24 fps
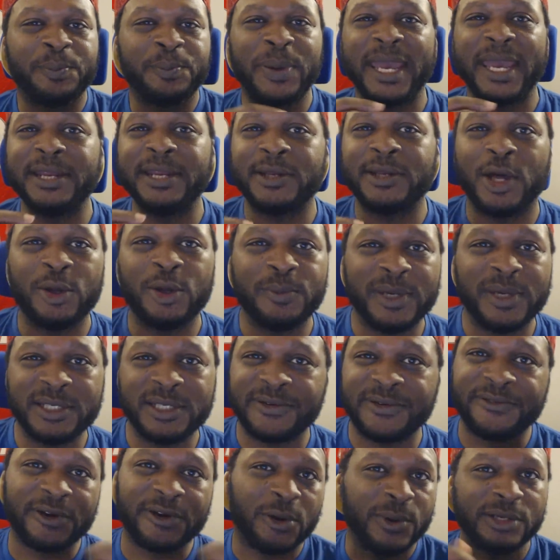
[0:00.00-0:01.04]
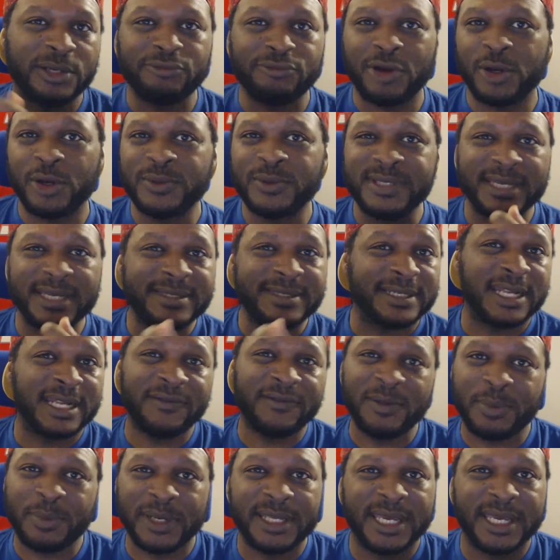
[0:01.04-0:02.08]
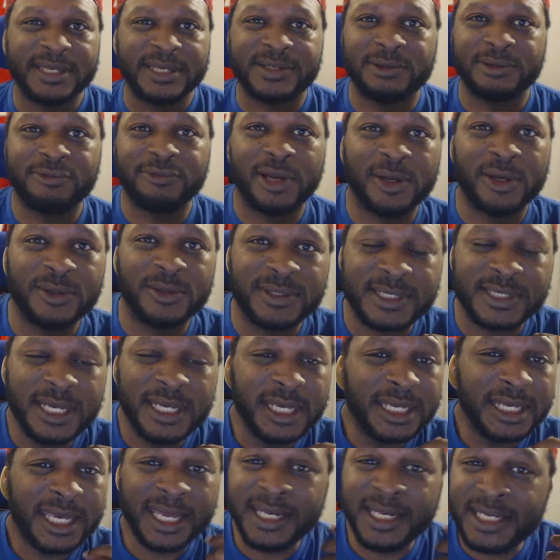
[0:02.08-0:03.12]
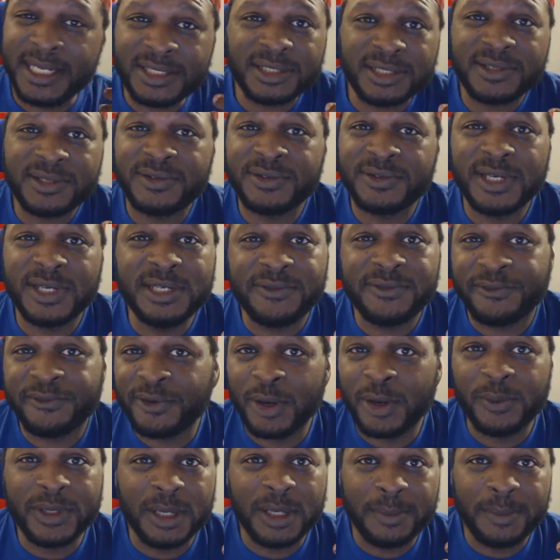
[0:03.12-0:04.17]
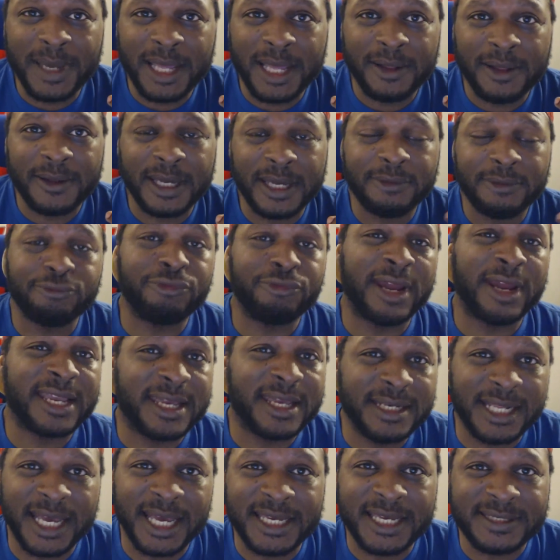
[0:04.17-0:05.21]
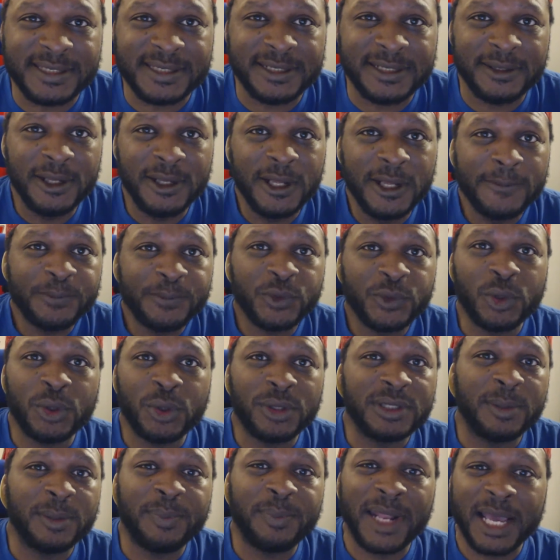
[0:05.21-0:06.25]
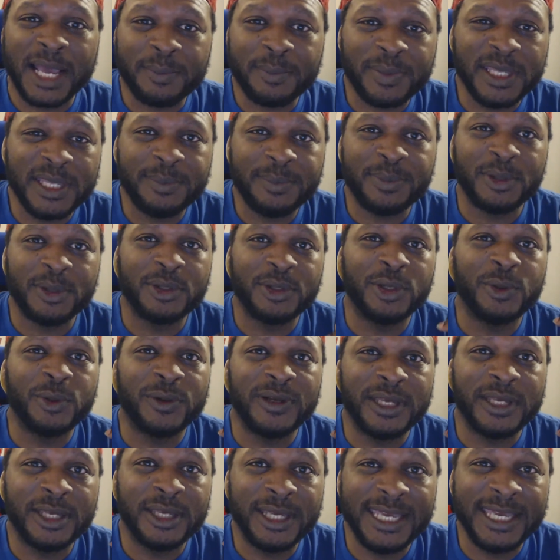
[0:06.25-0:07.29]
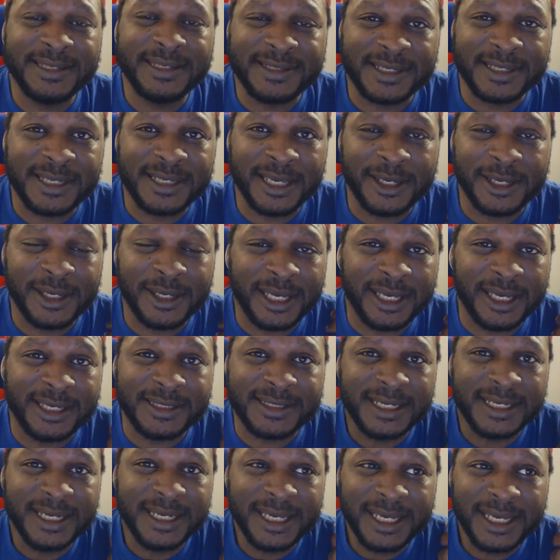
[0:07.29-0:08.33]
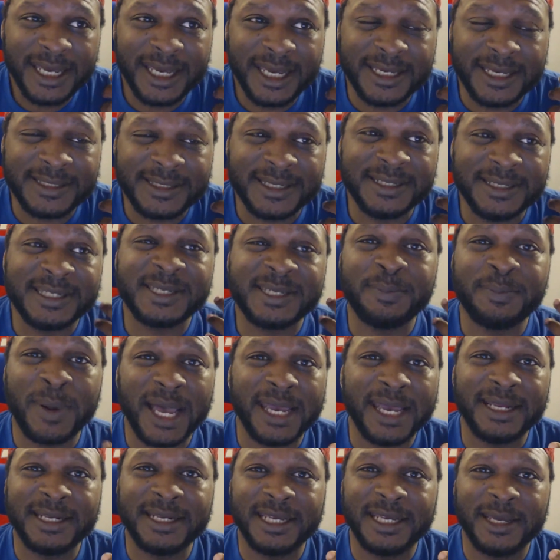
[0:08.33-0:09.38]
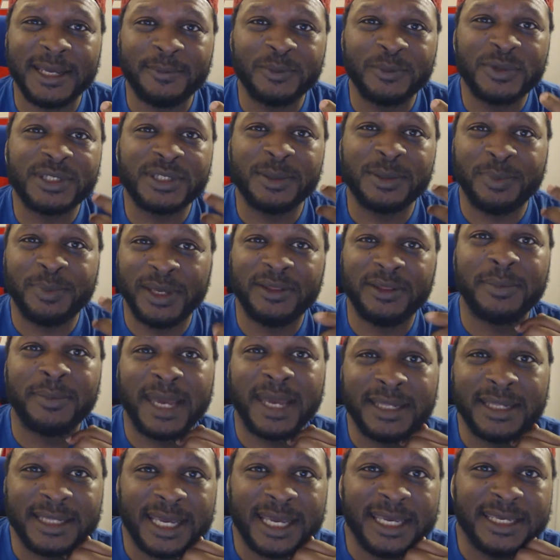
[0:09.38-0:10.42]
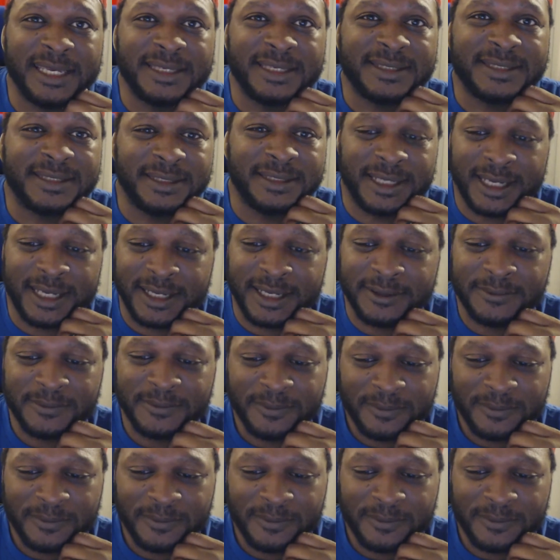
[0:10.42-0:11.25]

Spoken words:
paying homage, throwing roses, and everybody gets a rose. And he's throwing them out and recognizing all the black people who has inspired him to be the man that he is today.